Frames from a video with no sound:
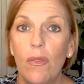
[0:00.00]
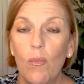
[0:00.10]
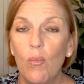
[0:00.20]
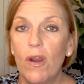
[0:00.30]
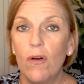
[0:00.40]

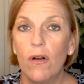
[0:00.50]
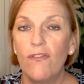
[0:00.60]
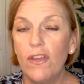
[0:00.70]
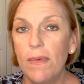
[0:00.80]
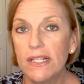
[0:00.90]
Where a
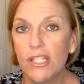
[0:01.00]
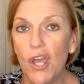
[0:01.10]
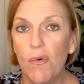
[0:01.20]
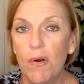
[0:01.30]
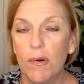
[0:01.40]
few months
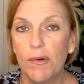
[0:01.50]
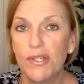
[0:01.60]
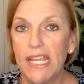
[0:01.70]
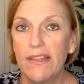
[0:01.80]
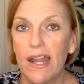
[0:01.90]
ago where we were
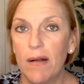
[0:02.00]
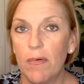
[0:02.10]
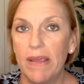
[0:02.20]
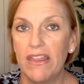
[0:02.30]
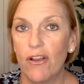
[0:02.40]
seeing that
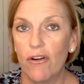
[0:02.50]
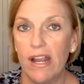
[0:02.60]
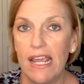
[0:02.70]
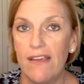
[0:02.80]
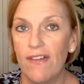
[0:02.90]
number be
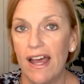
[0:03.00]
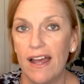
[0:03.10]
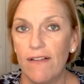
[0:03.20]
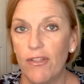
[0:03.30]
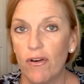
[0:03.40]

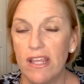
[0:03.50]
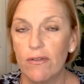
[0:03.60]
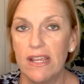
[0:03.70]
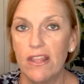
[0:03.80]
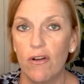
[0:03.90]
thirty-five,
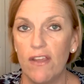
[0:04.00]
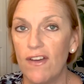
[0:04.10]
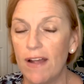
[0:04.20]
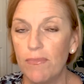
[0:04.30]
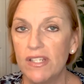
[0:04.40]
thirty-three,
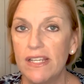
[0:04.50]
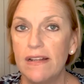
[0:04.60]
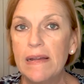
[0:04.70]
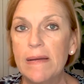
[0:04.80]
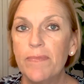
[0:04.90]
thirty-five percent,